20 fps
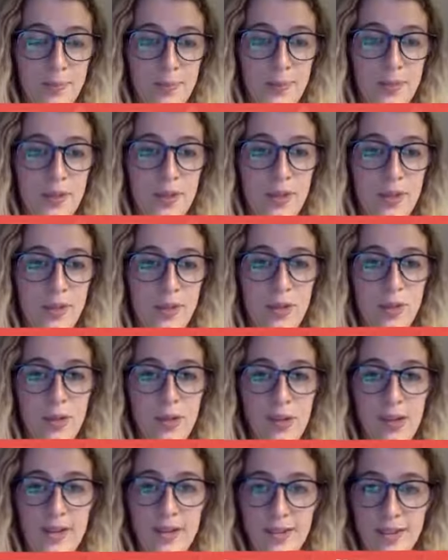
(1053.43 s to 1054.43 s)
social
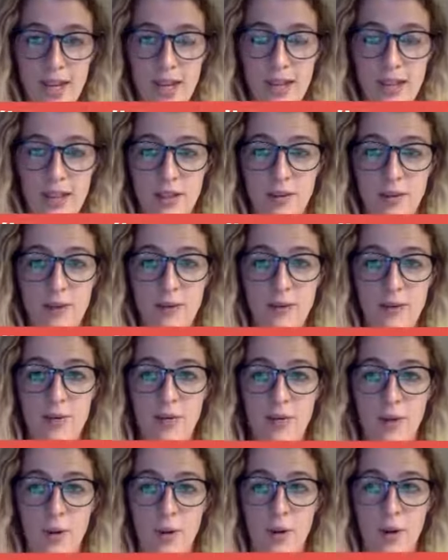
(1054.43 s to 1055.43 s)
media site
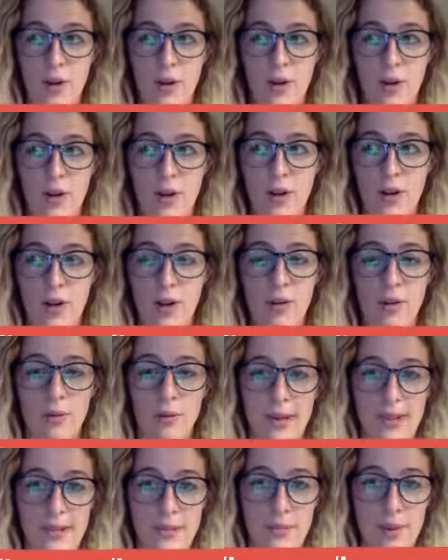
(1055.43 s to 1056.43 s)
for your
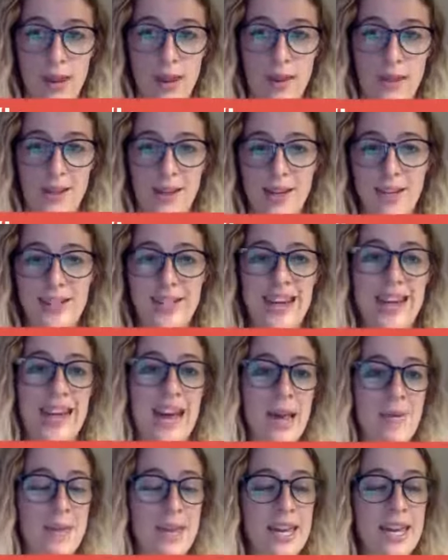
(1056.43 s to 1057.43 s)
resume, a
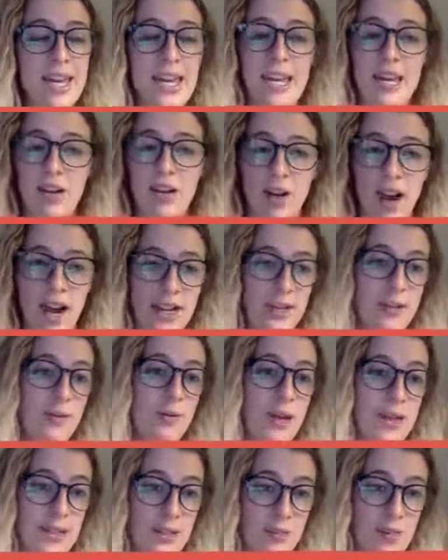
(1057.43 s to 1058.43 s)
dynamic and
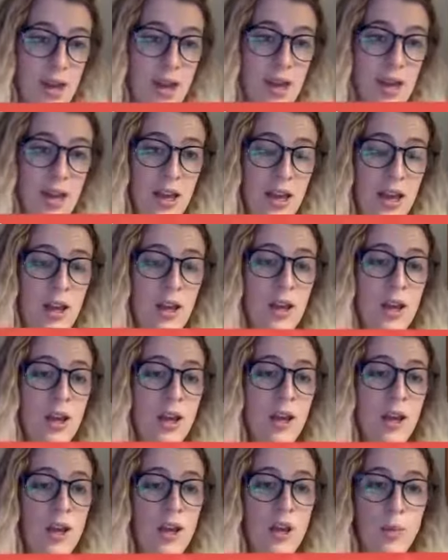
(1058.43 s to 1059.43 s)
interactive resume.
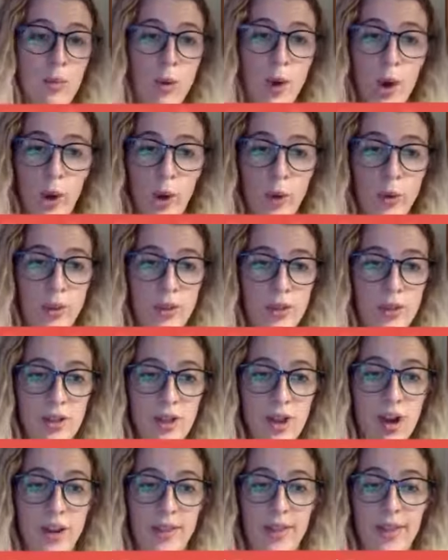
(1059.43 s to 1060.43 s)
You
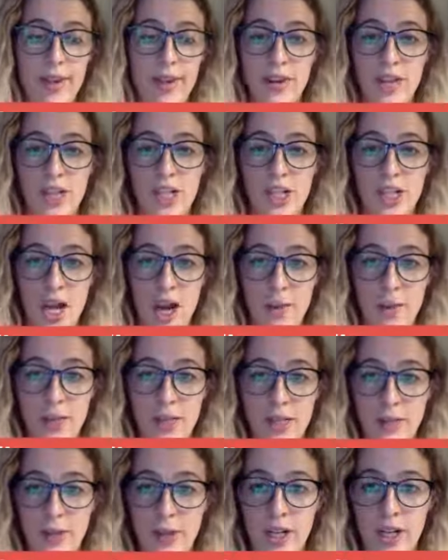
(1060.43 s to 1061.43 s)
post on there your job
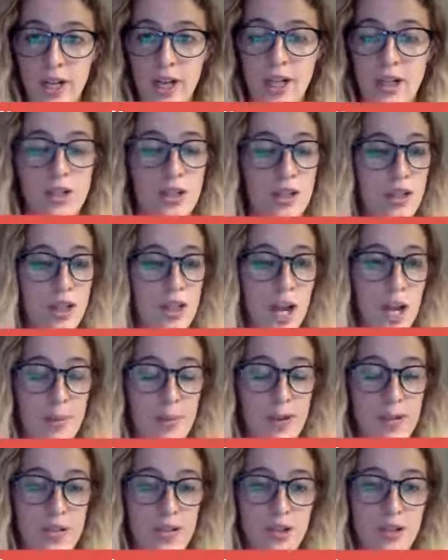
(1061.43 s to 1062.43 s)
experience, your
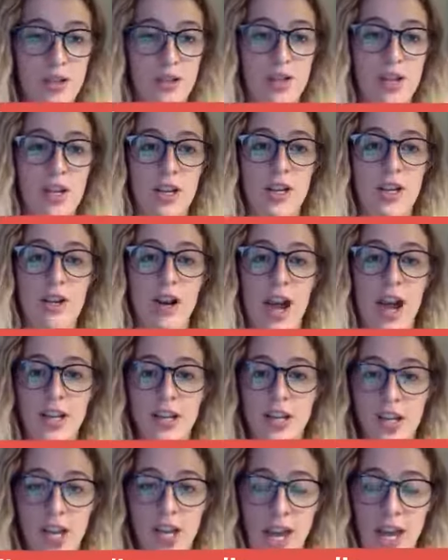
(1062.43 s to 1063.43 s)
job history, your
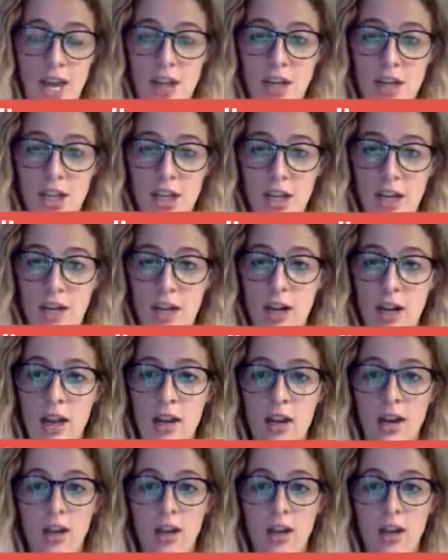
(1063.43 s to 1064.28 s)
education,